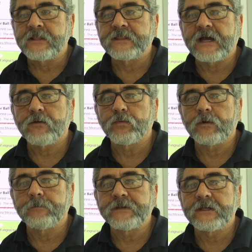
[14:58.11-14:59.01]
That will
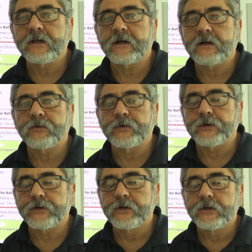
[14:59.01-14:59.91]
be
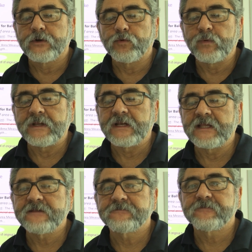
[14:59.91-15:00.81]
our
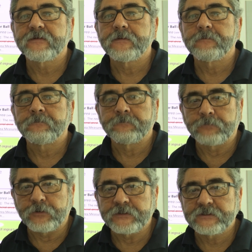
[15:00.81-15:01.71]
relief
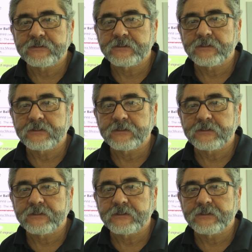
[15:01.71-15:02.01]
point,